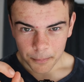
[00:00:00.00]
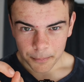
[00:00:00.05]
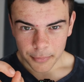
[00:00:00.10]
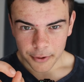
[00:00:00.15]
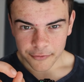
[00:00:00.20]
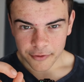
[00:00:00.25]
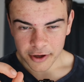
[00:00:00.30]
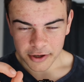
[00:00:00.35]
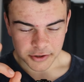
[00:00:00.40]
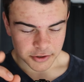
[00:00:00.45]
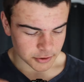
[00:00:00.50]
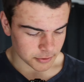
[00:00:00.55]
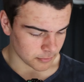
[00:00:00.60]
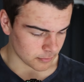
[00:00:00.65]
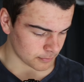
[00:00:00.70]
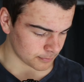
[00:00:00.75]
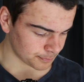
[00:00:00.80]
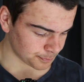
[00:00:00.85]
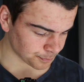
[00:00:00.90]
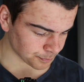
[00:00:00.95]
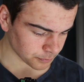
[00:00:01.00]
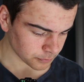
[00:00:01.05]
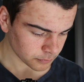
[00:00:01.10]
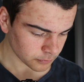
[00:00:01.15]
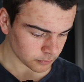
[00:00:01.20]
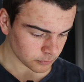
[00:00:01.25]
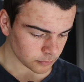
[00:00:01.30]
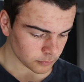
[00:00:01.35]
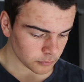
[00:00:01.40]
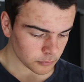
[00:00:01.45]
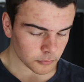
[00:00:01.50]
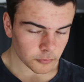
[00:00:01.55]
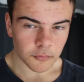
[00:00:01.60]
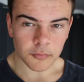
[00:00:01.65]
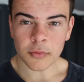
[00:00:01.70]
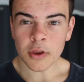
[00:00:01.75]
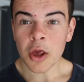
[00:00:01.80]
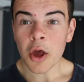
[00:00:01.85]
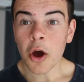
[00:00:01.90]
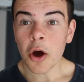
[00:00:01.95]
Perfection.
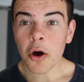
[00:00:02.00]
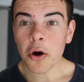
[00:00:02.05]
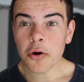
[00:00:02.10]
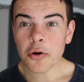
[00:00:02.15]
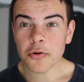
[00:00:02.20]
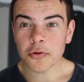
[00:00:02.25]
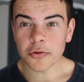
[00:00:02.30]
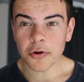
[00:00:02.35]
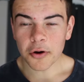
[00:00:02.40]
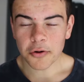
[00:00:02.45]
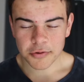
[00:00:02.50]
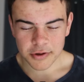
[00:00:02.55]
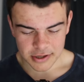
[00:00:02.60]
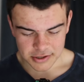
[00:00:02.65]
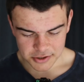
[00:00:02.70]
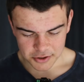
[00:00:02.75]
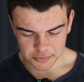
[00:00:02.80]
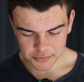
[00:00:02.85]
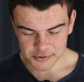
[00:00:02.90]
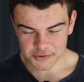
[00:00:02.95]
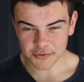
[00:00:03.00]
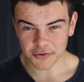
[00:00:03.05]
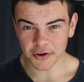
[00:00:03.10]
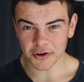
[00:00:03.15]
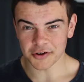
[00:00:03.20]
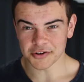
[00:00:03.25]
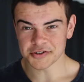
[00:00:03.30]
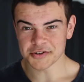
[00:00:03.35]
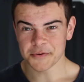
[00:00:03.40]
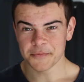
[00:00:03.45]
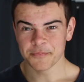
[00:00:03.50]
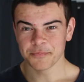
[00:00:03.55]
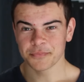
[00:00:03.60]
Oh yes, I almost forgot.